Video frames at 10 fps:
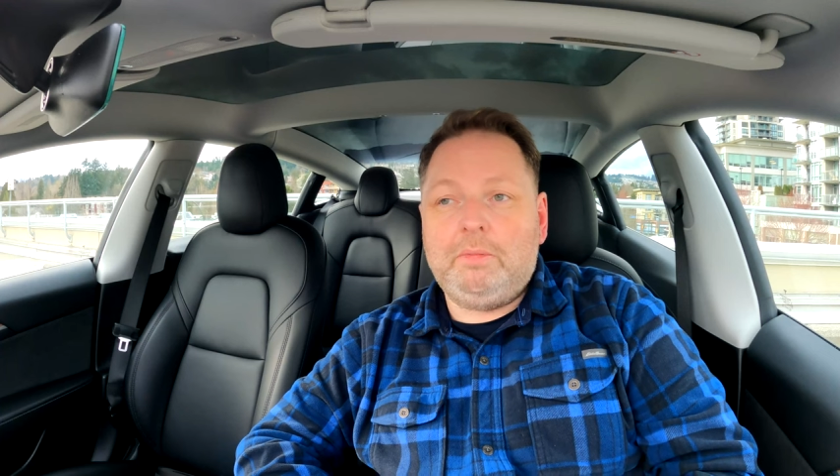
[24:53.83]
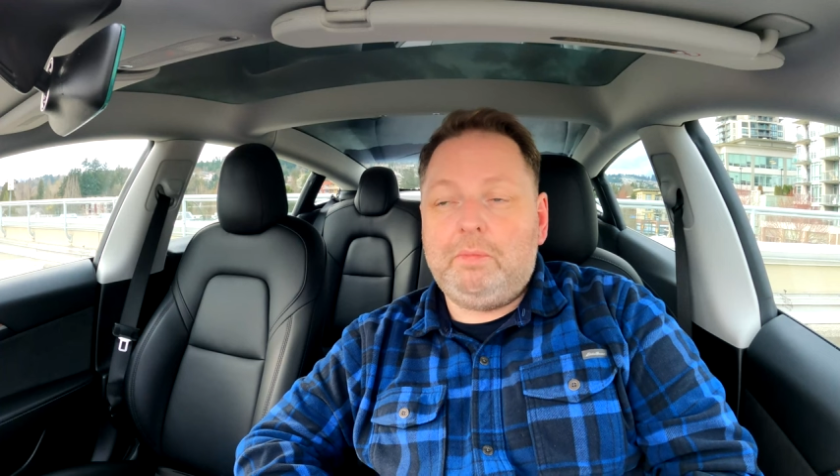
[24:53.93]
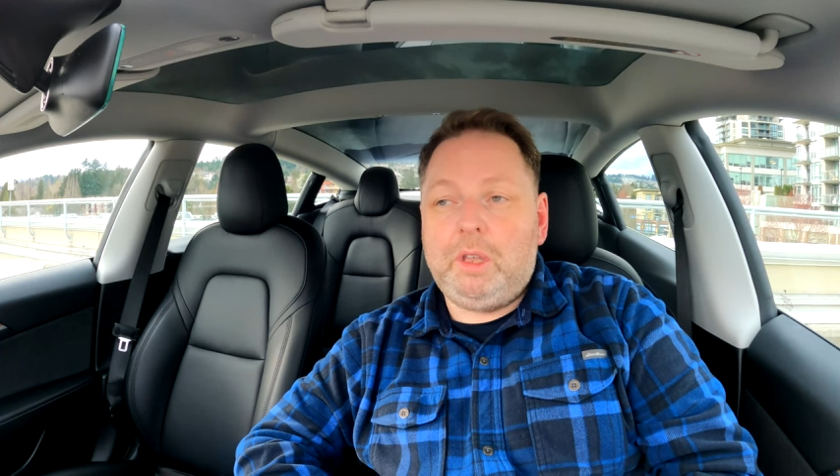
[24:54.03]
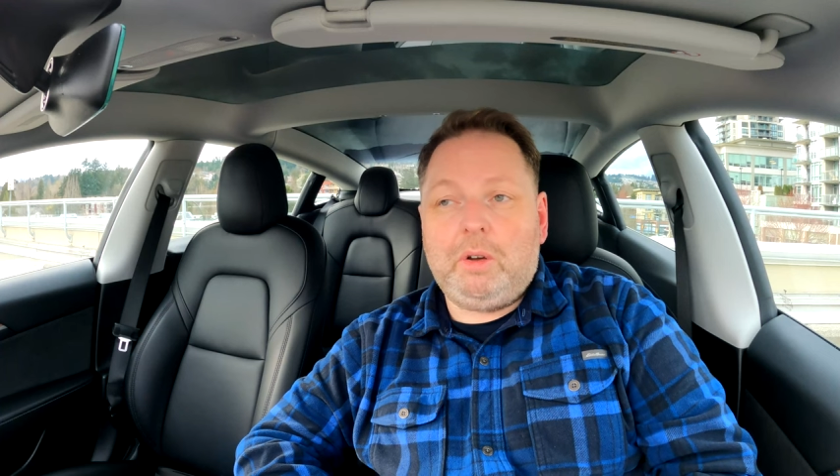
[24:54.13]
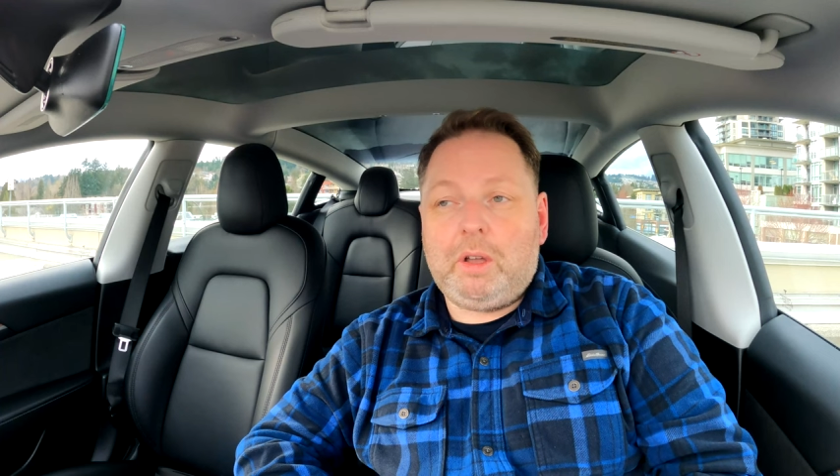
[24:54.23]

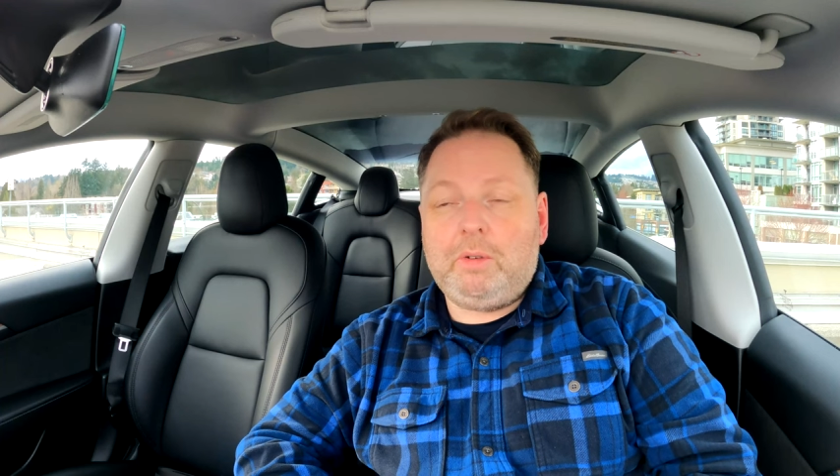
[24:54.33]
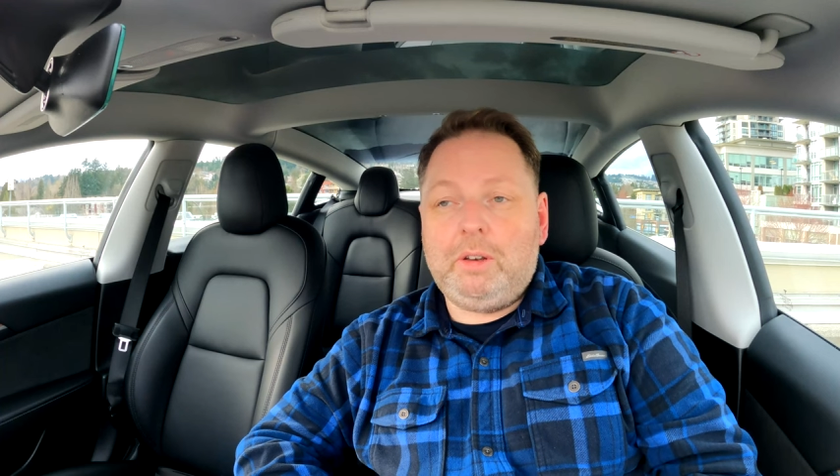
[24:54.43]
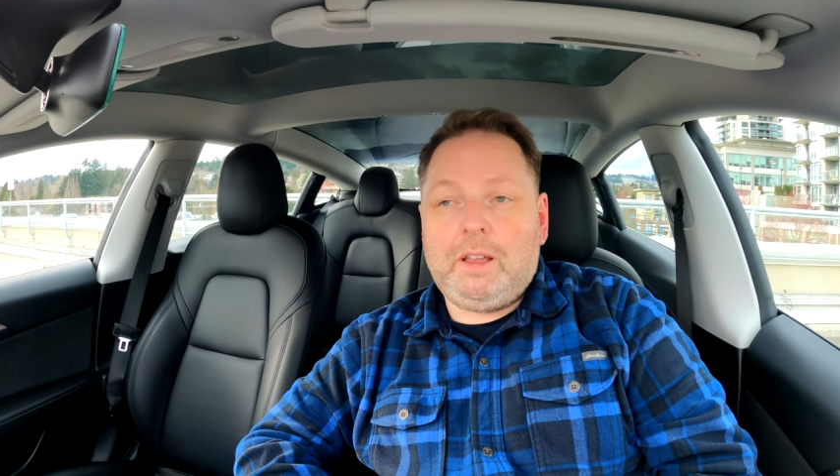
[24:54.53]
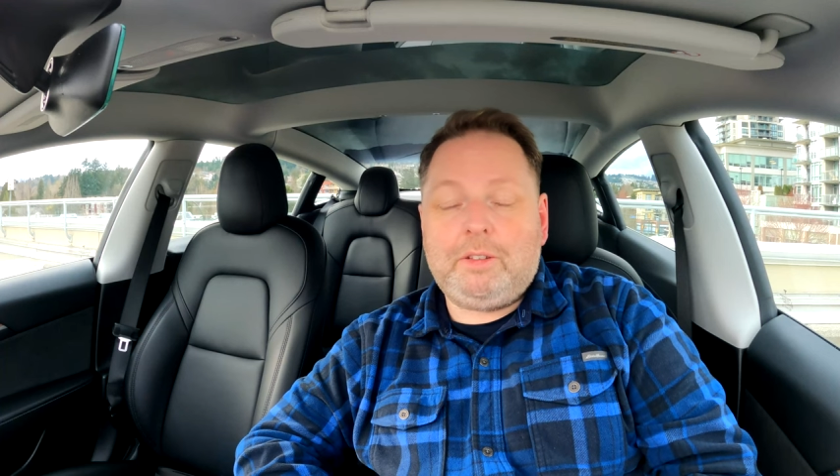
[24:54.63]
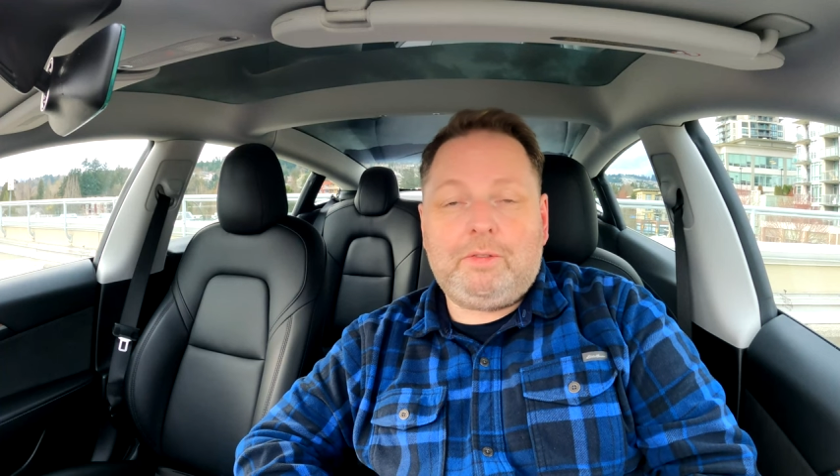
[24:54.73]
you know, I
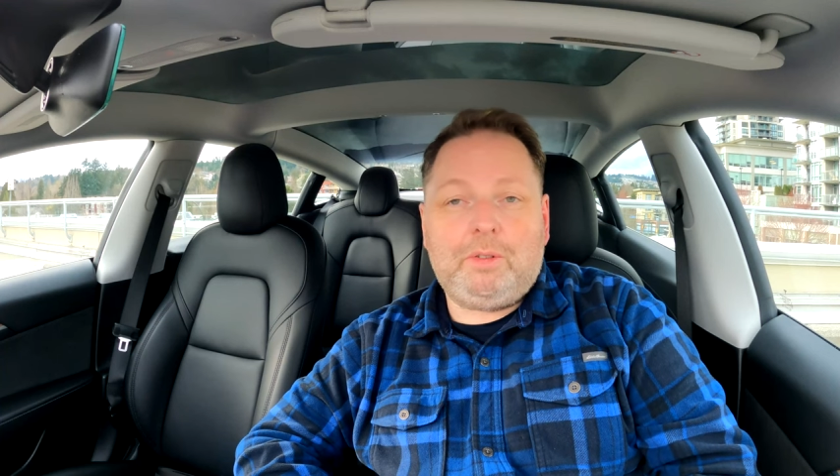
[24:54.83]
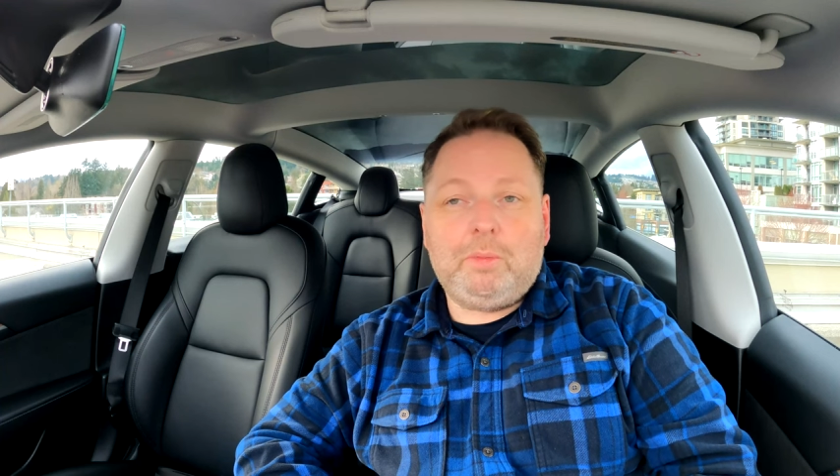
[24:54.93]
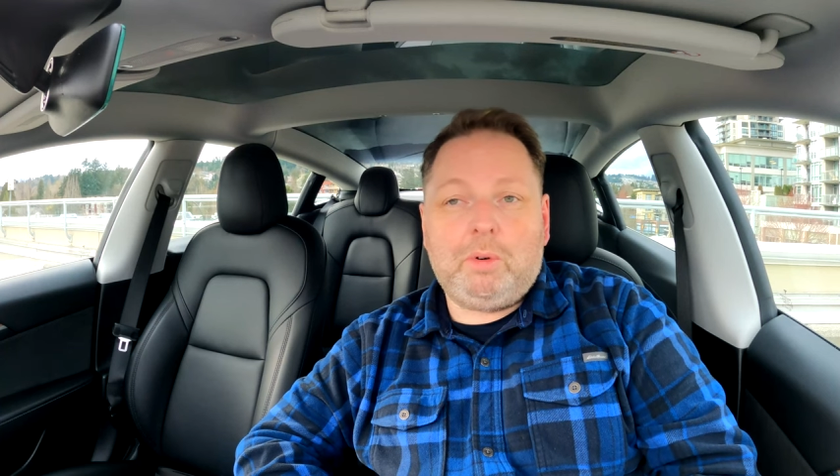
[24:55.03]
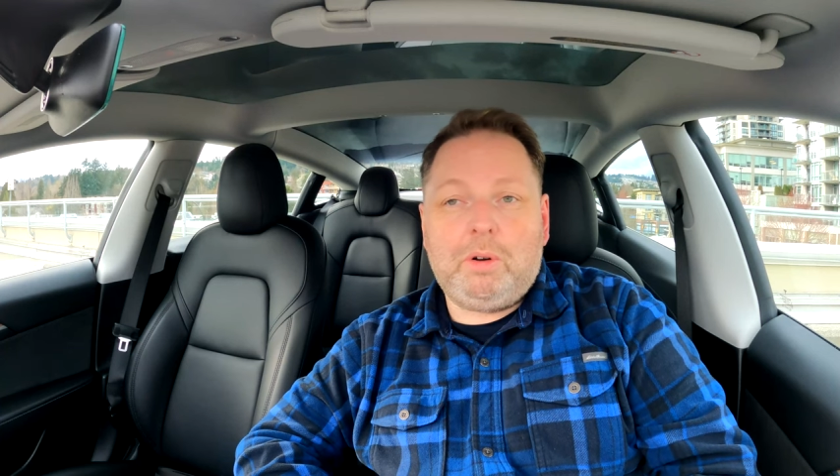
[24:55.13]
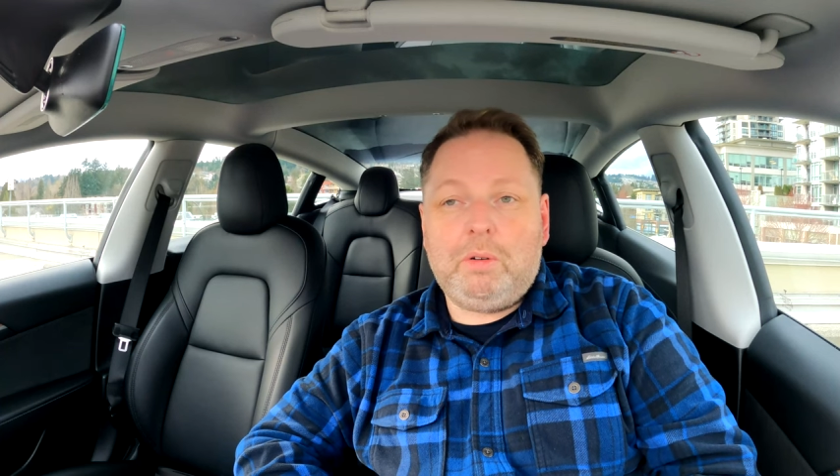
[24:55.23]
couldn't ask
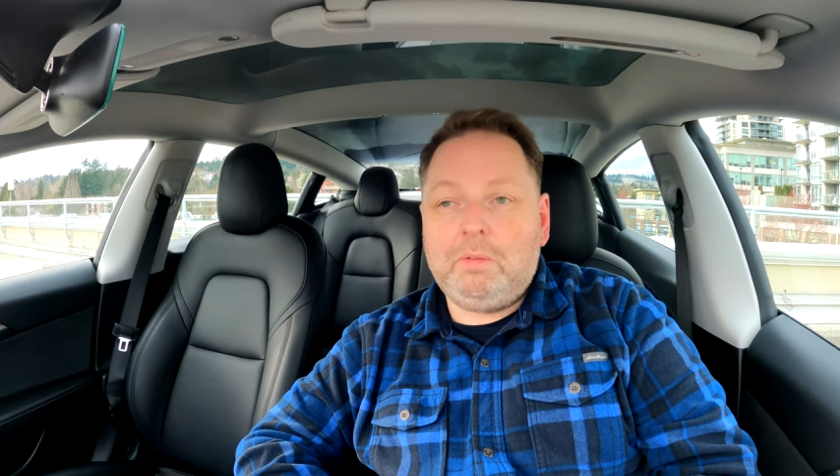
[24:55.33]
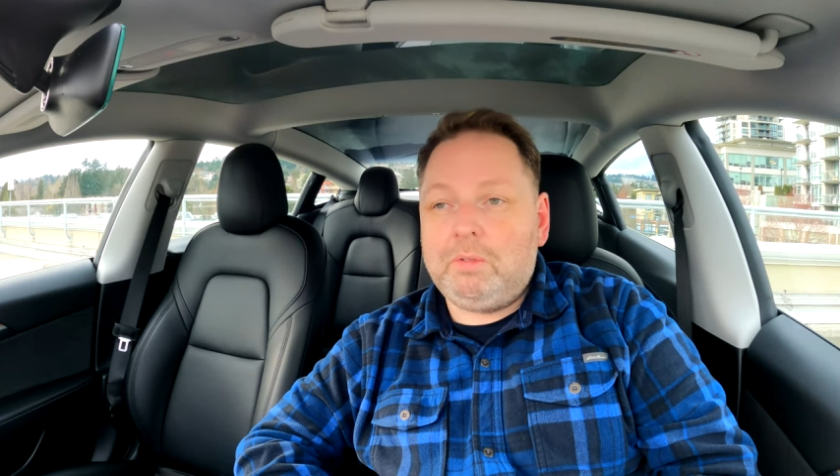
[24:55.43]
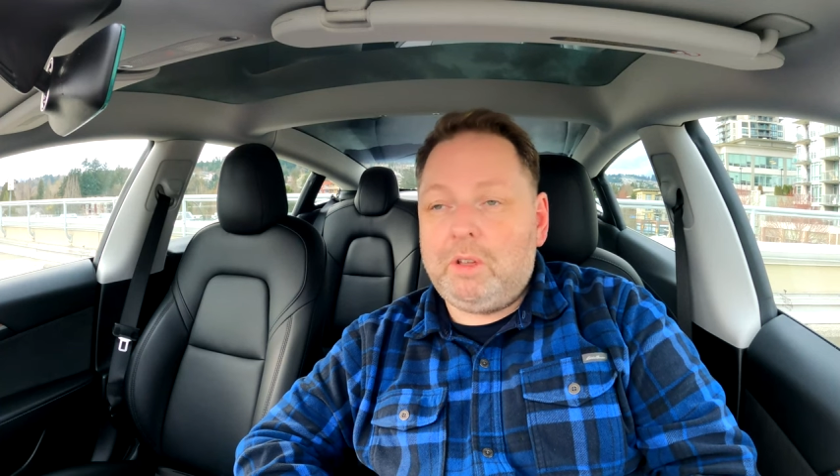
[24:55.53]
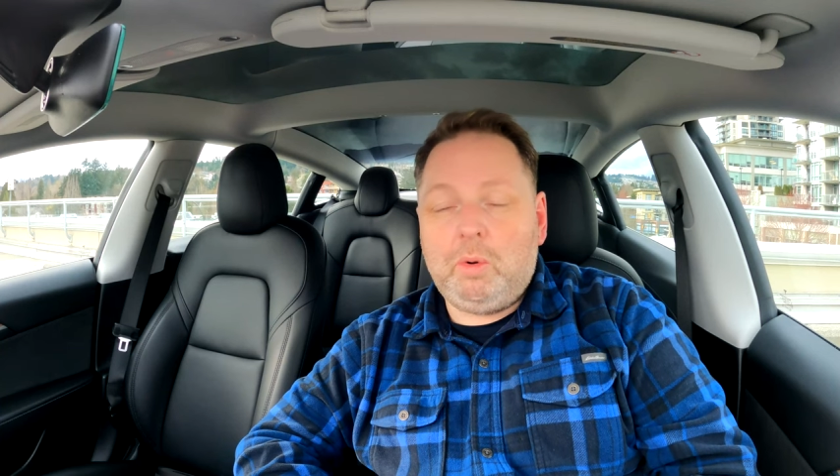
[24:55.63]
for more.